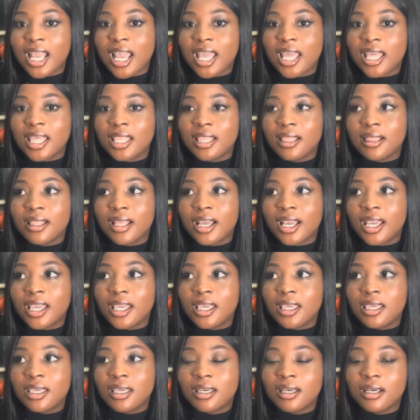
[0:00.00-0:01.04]
I
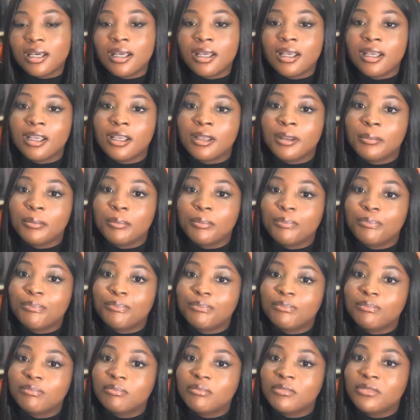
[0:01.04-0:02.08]
like
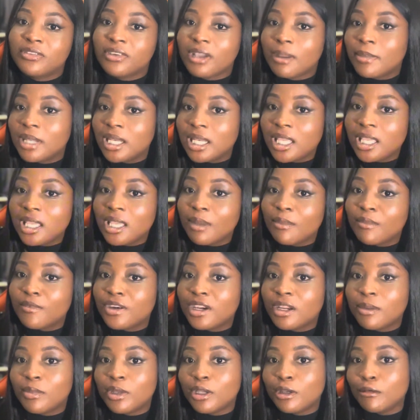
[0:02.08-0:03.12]
family. I'm
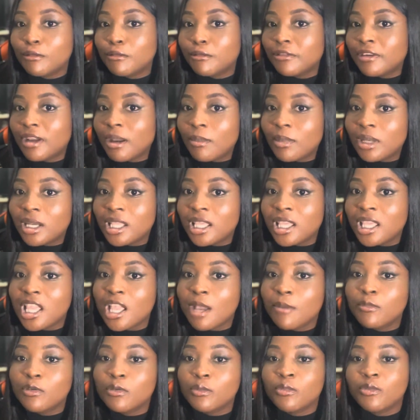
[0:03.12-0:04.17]
very big on family.
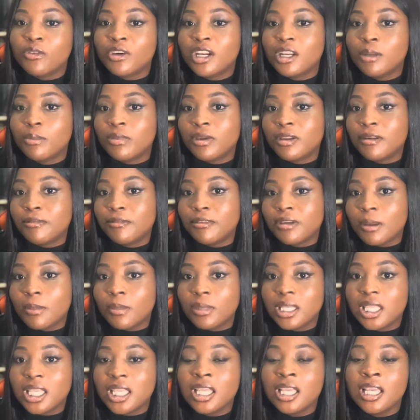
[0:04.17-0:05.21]
I'm from very big
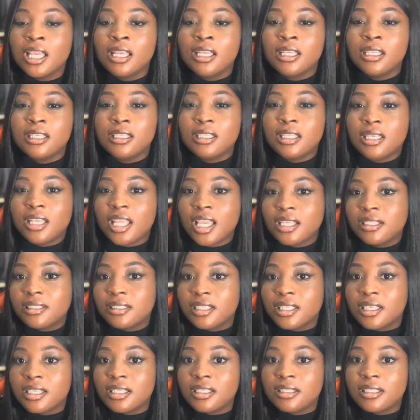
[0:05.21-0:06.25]
family. The next
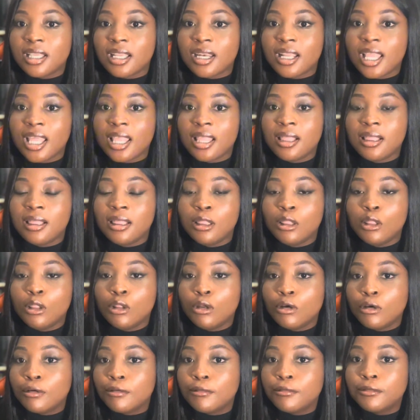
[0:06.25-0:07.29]
thing is that I
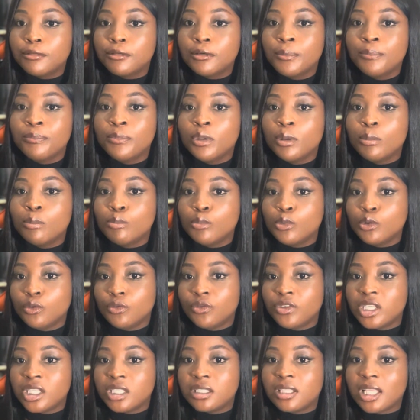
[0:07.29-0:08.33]
love
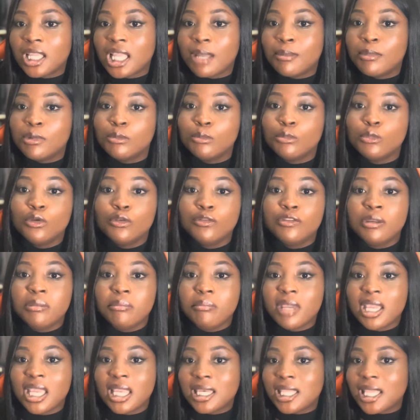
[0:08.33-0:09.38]
movies. Like, I'm a movie
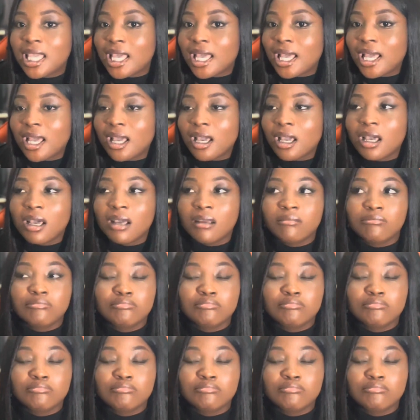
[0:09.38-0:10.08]
maniac.